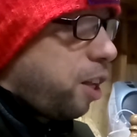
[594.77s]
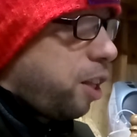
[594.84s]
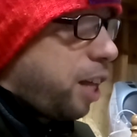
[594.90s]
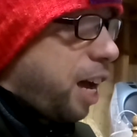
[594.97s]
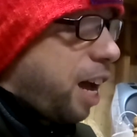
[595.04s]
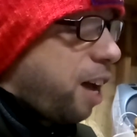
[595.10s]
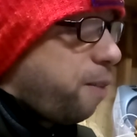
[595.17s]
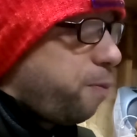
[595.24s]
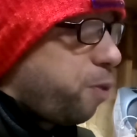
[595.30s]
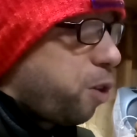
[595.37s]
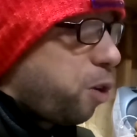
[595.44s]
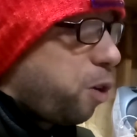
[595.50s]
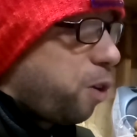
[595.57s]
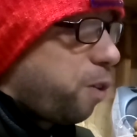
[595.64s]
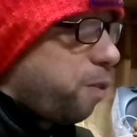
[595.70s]
that
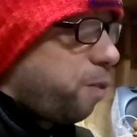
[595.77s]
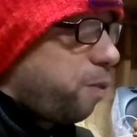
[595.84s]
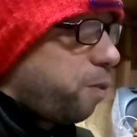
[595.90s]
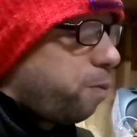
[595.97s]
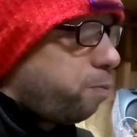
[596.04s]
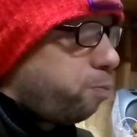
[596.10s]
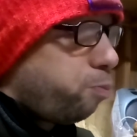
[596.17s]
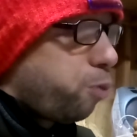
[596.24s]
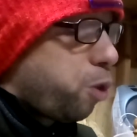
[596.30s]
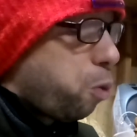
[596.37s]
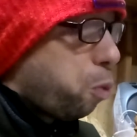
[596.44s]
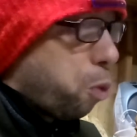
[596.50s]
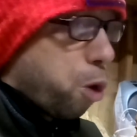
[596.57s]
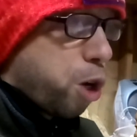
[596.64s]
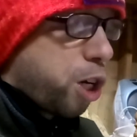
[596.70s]

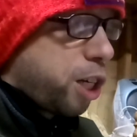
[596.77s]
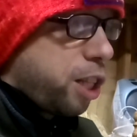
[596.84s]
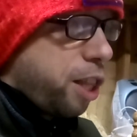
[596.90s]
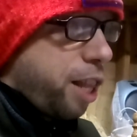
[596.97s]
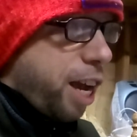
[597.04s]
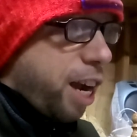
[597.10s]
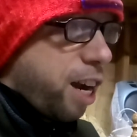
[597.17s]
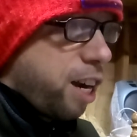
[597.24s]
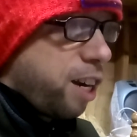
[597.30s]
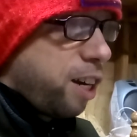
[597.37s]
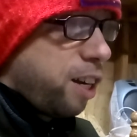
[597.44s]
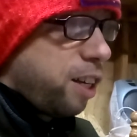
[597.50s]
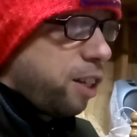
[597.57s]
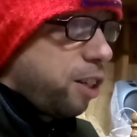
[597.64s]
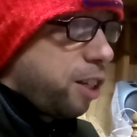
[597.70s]
worked there
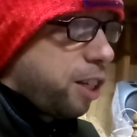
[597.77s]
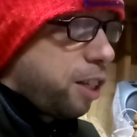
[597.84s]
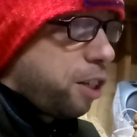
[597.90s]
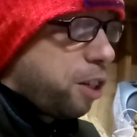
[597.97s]
to